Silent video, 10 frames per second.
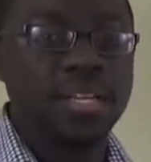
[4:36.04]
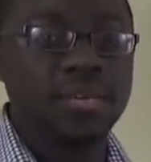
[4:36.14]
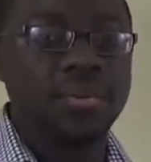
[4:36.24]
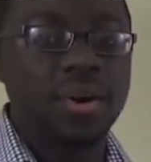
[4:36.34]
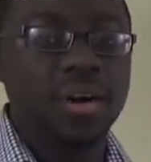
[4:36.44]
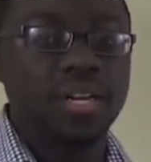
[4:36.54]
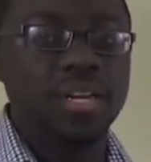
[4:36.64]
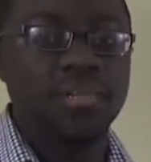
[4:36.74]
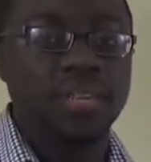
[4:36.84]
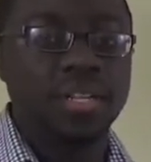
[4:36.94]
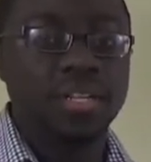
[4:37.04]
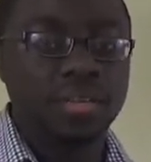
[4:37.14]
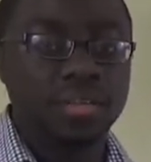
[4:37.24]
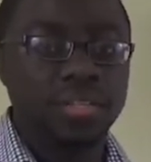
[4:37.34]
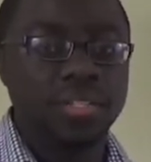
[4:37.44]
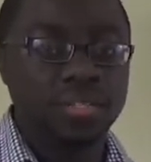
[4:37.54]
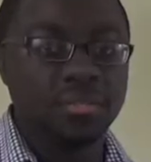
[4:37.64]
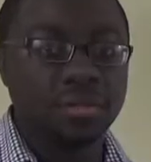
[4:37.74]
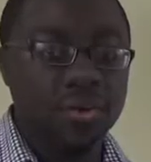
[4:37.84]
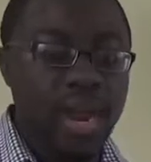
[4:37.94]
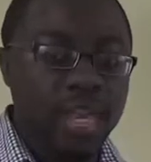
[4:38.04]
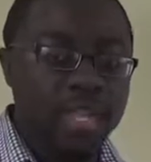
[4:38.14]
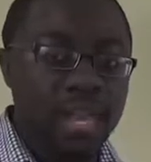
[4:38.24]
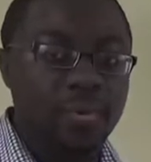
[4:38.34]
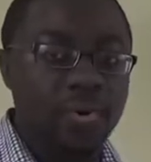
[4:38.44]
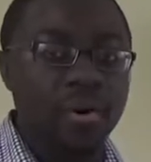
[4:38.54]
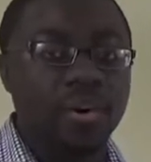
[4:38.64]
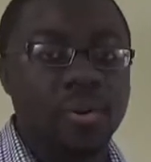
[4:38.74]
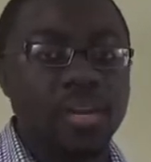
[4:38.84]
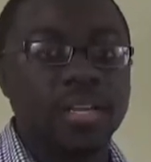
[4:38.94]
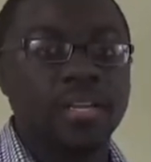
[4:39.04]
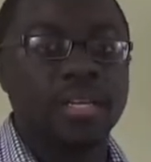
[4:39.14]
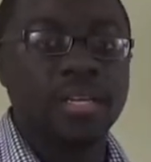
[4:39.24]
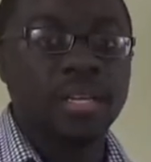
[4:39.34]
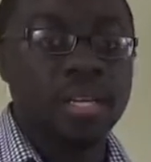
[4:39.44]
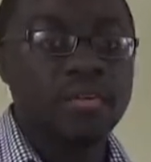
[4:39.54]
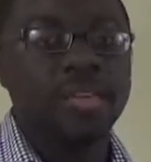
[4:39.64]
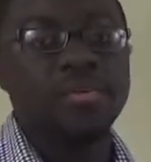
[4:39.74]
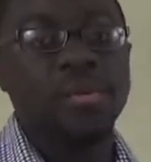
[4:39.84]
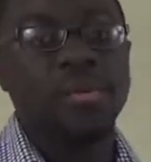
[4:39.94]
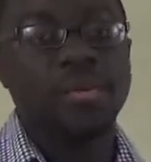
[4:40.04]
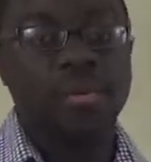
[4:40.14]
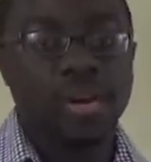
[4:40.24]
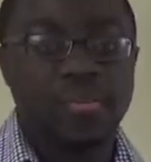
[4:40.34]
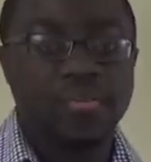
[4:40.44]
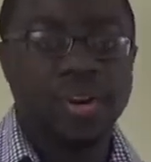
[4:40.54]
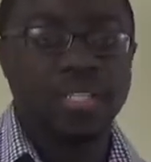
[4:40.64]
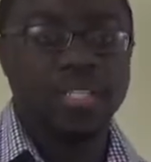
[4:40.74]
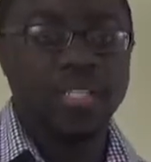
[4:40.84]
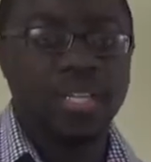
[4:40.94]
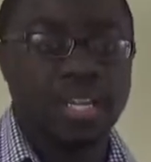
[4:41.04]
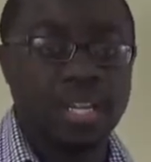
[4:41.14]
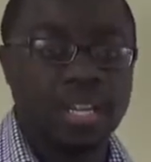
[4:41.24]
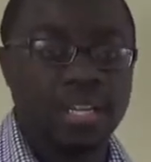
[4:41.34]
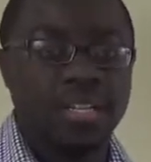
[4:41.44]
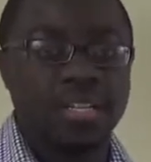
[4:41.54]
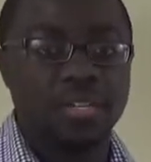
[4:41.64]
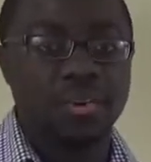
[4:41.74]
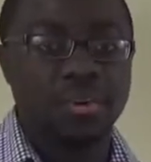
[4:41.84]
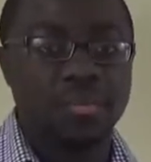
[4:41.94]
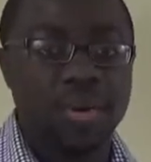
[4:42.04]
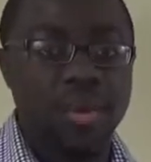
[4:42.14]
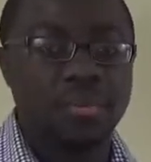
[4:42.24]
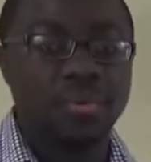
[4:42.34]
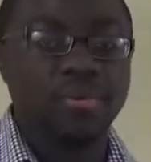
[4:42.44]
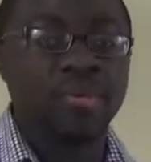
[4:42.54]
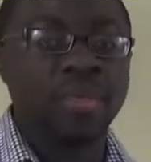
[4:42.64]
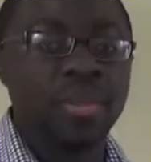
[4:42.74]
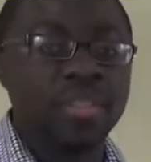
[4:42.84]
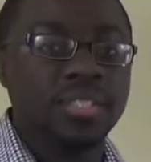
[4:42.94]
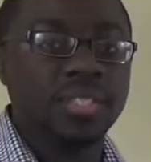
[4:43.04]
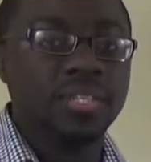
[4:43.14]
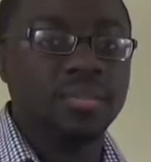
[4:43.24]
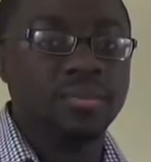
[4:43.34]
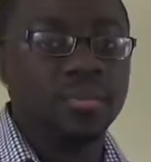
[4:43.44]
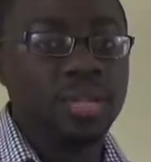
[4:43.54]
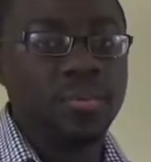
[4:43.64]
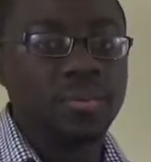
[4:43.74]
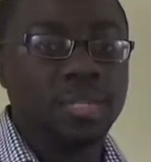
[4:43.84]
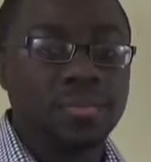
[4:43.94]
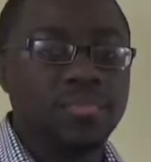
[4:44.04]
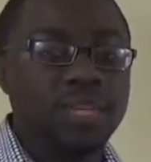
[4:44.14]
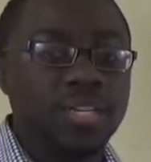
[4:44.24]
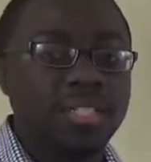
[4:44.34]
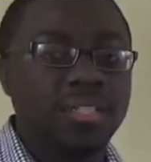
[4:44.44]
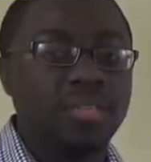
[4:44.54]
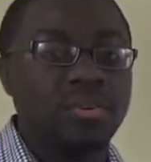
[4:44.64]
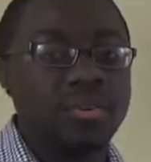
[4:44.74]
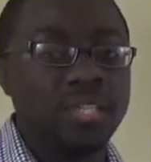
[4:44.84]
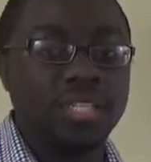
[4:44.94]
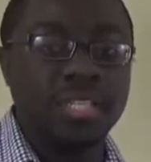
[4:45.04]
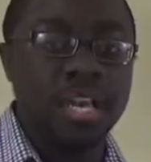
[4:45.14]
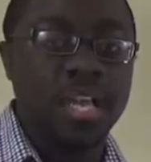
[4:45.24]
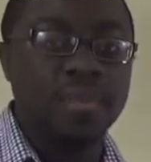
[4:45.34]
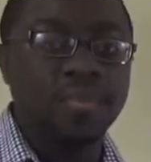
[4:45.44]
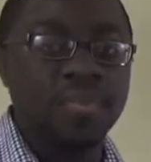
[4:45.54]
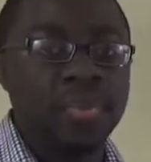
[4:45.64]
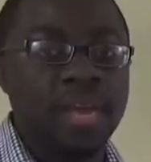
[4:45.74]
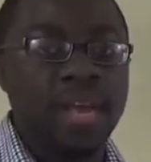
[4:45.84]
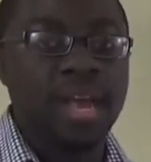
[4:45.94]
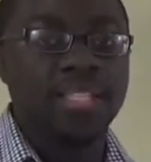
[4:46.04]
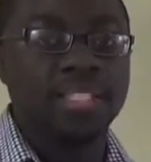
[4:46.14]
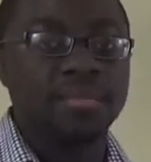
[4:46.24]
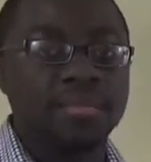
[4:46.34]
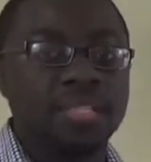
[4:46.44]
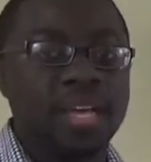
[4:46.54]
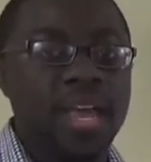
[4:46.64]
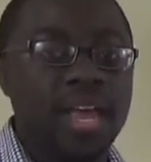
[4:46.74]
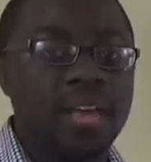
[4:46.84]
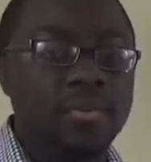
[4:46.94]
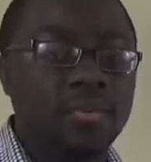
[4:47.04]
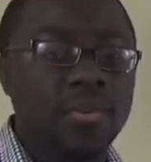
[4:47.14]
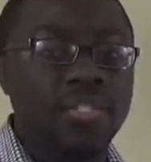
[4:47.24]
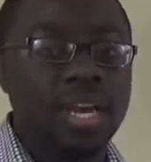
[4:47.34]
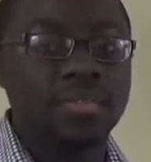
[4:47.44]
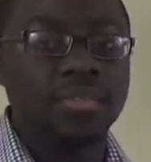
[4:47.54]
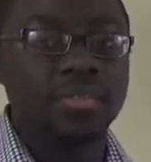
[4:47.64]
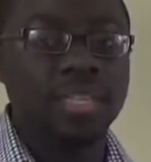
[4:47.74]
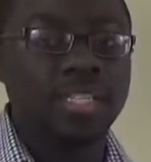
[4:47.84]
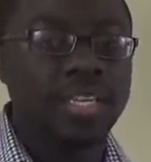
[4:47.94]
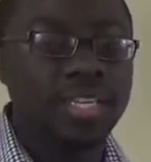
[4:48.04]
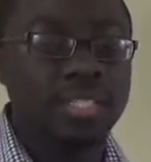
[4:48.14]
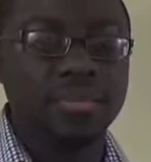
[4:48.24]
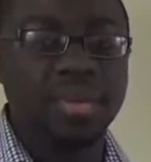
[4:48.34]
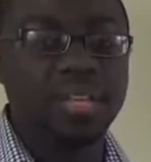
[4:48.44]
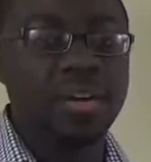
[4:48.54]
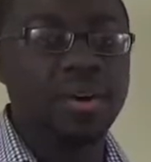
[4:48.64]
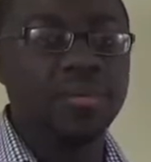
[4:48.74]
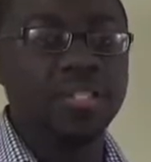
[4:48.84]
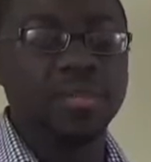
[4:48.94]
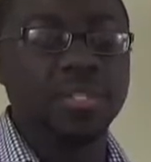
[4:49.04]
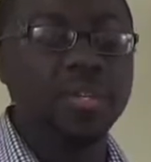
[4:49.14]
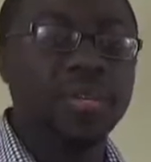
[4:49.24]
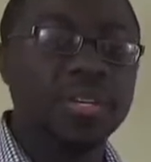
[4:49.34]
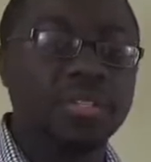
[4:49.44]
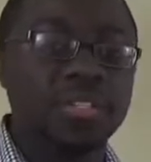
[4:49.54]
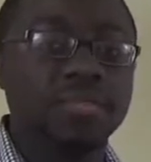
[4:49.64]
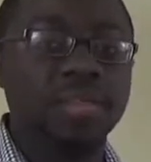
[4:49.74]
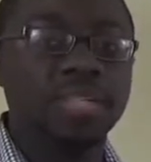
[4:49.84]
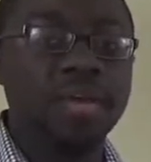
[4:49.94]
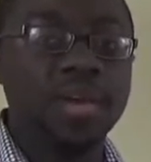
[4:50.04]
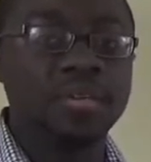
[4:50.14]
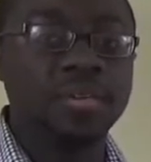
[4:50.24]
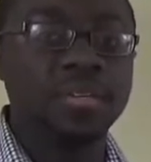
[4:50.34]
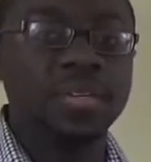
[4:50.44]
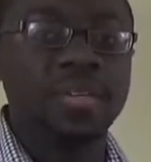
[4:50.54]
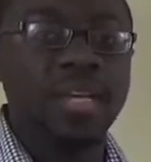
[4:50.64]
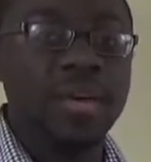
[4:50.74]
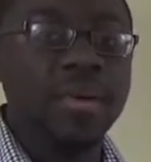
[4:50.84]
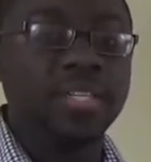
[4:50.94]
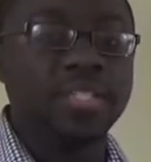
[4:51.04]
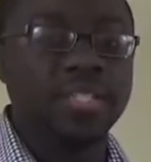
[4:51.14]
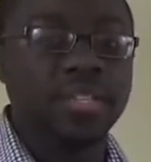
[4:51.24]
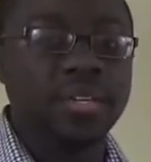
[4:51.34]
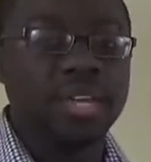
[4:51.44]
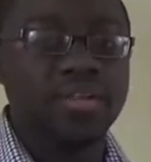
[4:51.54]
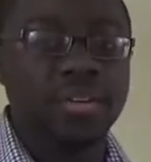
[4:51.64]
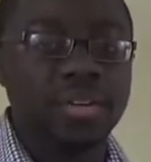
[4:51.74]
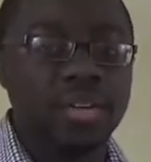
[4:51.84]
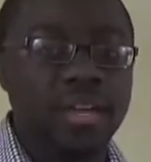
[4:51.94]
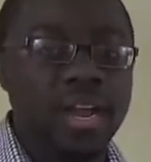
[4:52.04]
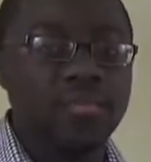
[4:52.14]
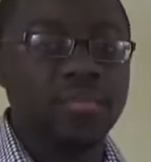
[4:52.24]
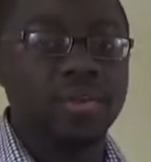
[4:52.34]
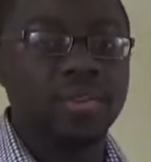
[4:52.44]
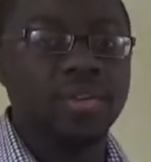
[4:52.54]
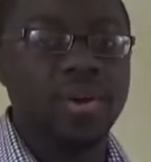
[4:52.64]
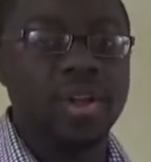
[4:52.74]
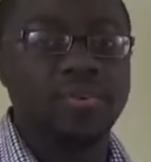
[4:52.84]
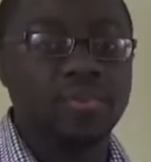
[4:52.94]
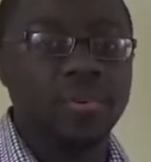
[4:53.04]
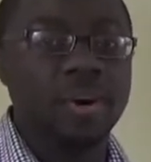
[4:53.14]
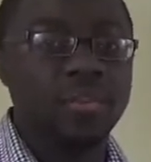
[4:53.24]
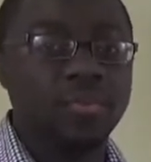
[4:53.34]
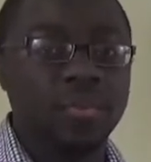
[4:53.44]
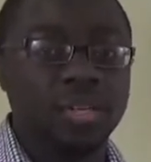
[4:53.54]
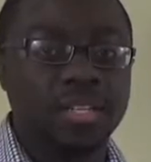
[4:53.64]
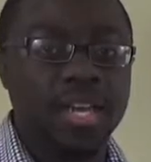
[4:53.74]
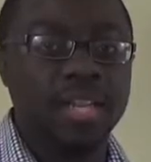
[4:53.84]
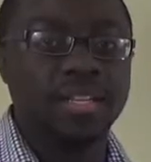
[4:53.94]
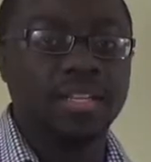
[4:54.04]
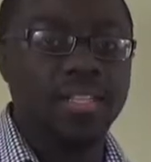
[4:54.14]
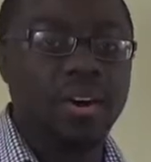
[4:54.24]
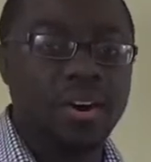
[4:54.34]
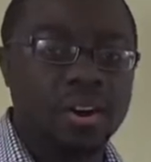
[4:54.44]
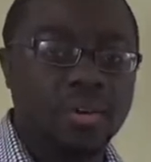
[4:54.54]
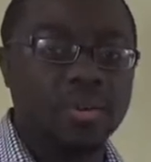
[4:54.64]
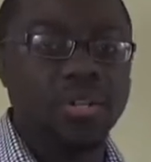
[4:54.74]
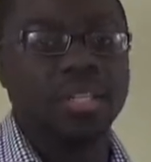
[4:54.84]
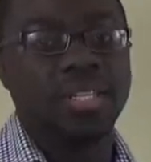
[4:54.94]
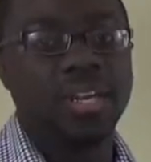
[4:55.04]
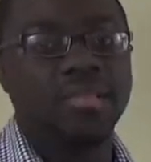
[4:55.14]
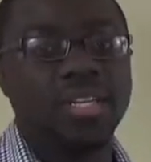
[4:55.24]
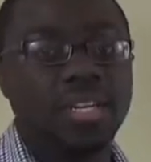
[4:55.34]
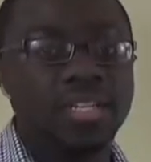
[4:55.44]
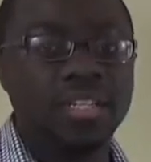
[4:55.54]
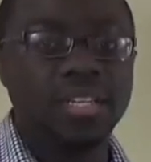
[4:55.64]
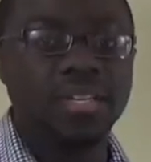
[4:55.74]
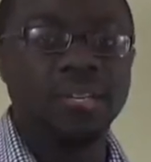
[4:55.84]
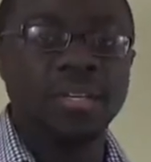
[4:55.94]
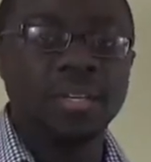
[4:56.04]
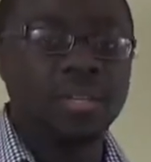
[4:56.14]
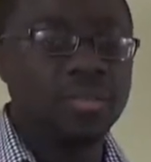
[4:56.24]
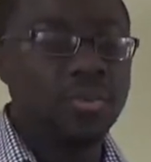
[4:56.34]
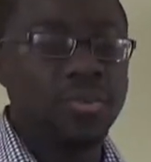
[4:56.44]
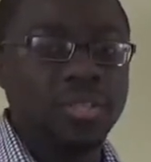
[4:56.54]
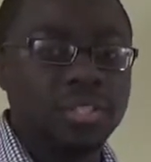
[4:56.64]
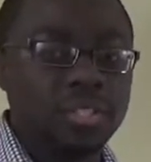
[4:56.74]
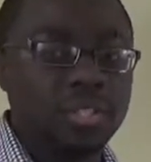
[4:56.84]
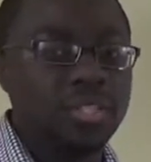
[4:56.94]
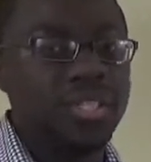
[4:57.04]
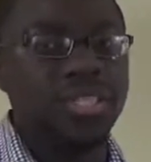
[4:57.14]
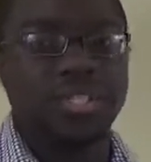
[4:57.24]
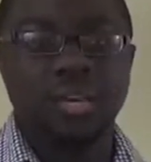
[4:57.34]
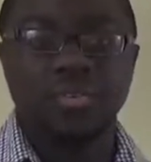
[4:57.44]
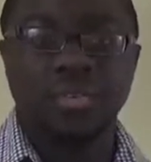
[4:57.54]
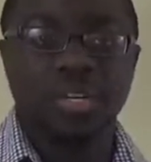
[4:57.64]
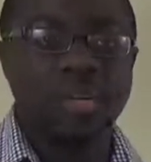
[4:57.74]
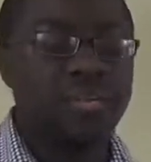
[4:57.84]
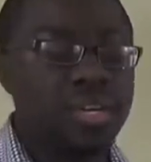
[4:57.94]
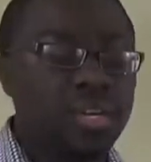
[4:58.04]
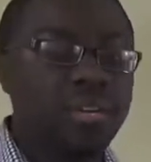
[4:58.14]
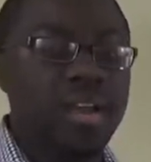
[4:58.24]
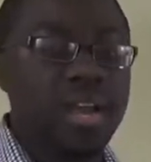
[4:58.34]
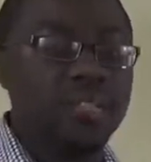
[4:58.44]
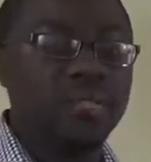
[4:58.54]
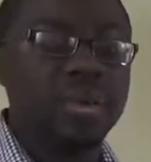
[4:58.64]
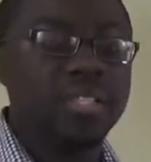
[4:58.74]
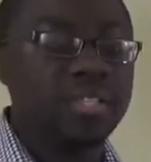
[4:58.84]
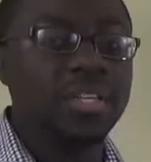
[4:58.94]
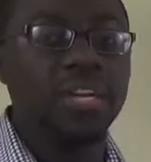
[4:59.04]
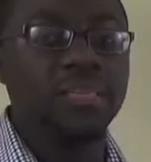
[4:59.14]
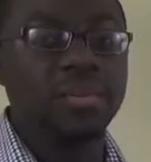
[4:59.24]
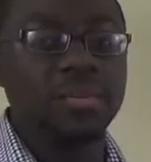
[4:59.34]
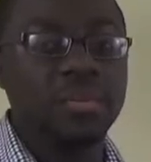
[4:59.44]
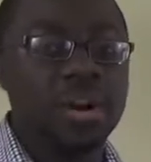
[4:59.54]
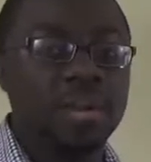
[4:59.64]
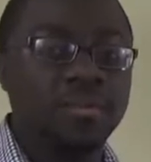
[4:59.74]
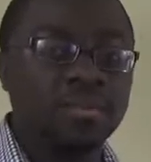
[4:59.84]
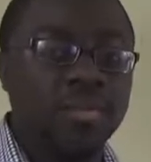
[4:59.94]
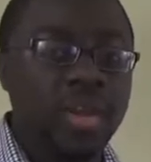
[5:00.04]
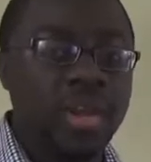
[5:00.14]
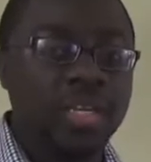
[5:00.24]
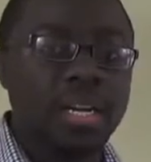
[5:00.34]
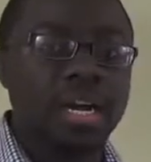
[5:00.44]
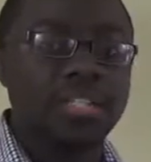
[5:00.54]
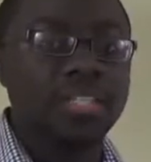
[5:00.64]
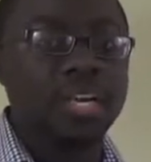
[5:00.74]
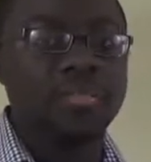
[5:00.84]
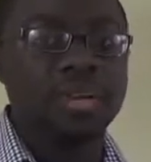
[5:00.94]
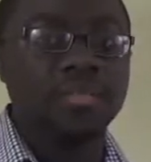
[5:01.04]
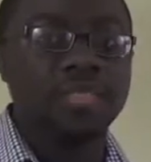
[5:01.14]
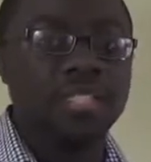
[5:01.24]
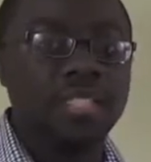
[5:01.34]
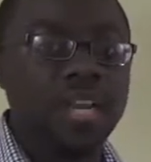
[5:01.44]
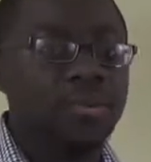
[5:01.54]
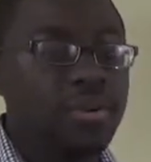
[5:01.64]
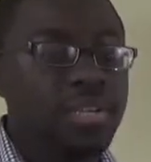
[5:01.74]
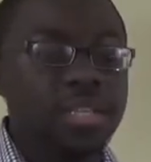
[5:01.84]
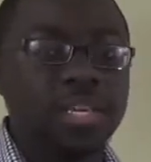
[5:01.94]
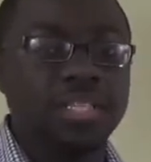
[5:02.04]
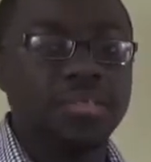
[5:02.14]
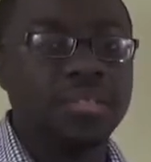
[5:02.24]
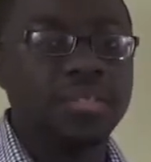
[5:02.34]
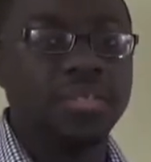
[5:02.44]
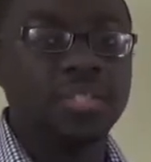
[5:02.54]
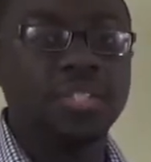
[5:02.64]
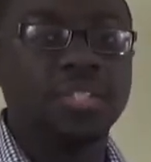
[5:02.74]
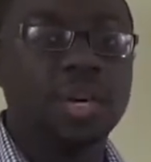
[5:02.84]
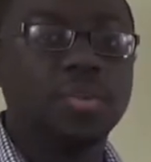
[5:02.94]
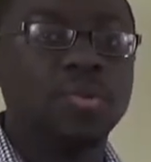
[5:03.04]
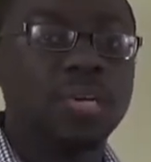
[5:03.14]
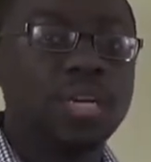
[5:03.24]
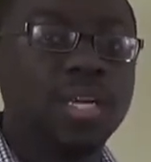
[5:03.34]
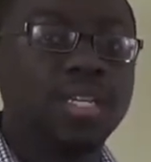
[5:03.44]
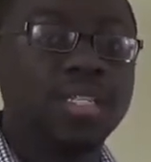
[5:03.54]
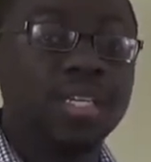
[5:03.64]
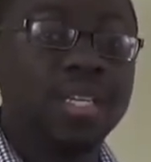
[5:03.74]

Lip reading: you are giving the person who created that work credit, even if you're going to paraphrase it in your paper. So get with your professor or your TA and ask them, say, hey, what type of citation method are we supposed to be using for this paper? And make sure you're giving everyone credit for all the work hard work that they've done, doing research and discovering and being creative. Make sure you're giving them credit. At the college level, I've seen that really get some students in trouble because